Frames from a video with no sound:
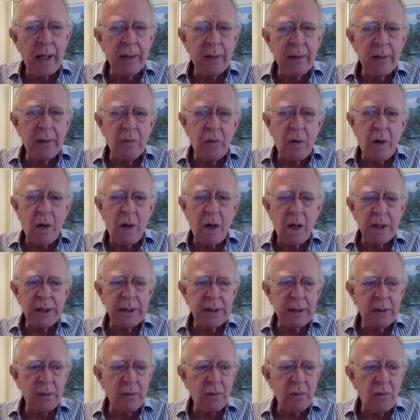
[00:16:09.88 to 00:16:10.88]
one
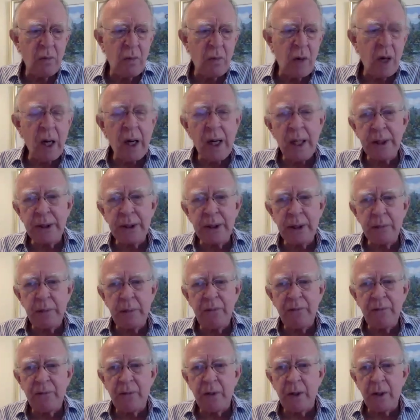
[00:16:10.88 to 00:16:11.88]
was, why
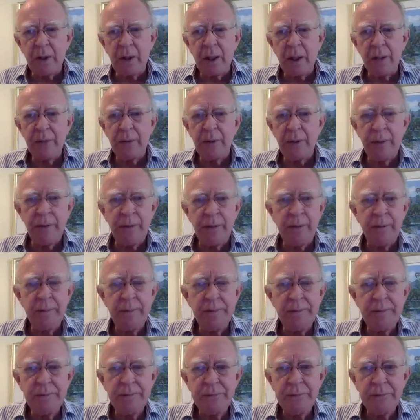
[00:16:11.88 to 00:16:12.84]
should we follow you?